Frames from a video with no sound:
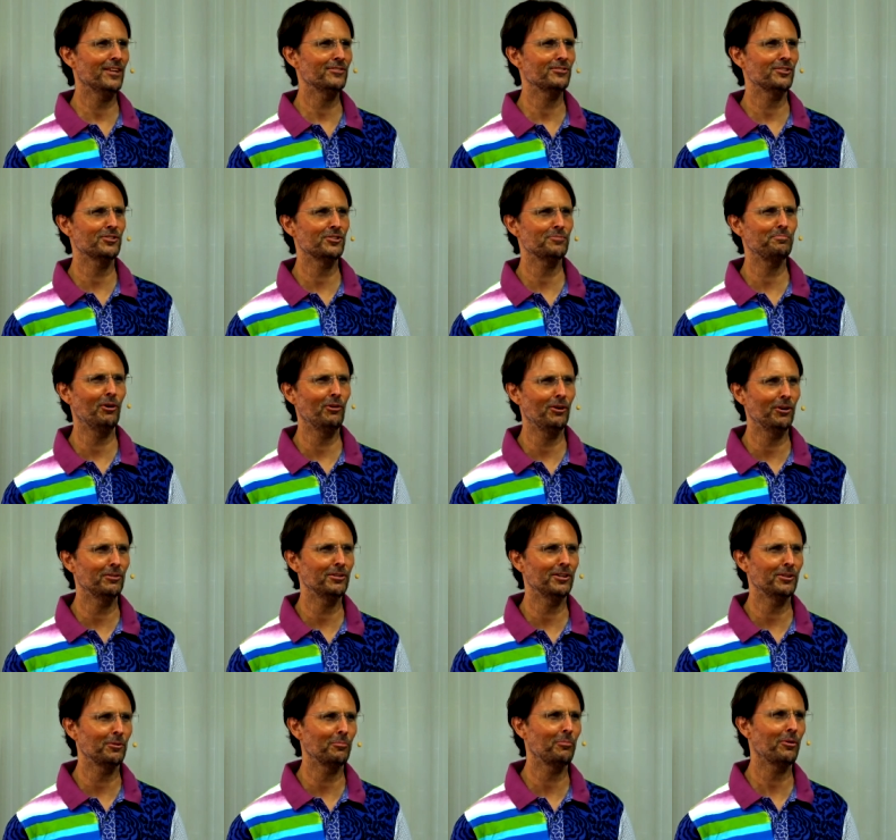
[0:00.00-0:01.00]
as a
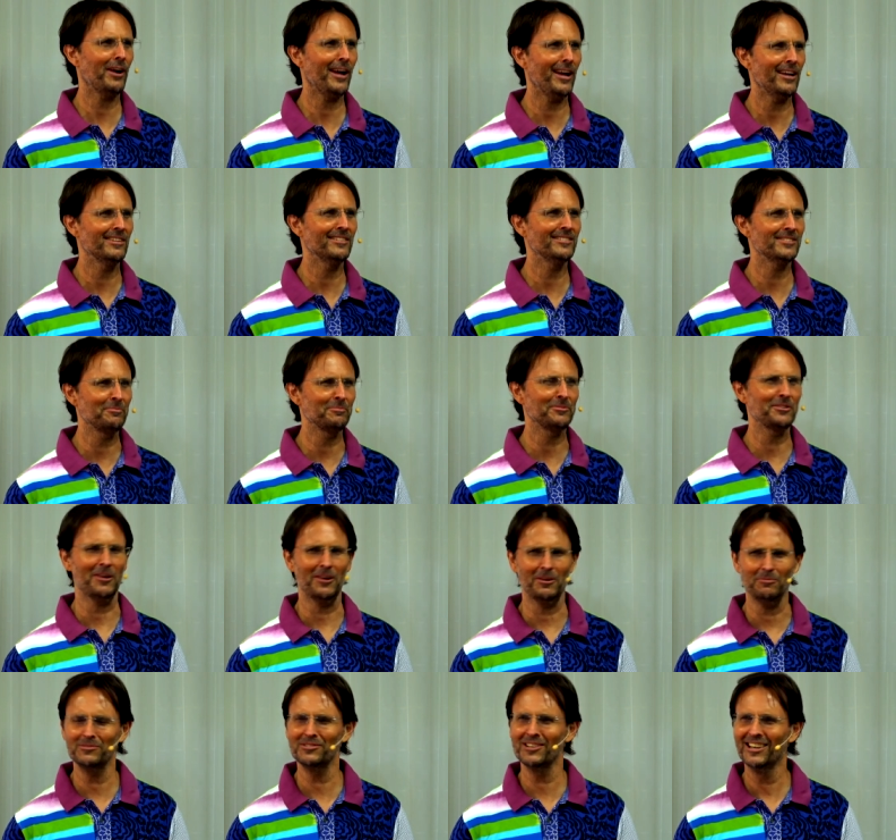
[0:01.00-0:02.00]
spoilt little brat
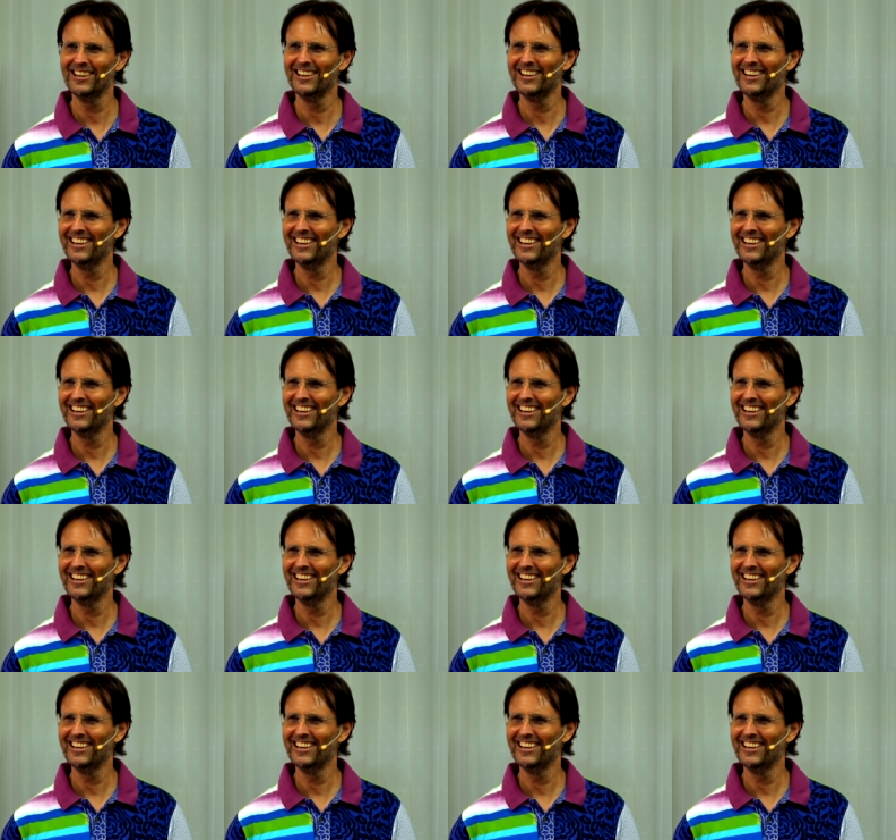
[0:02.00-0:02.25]
sometimes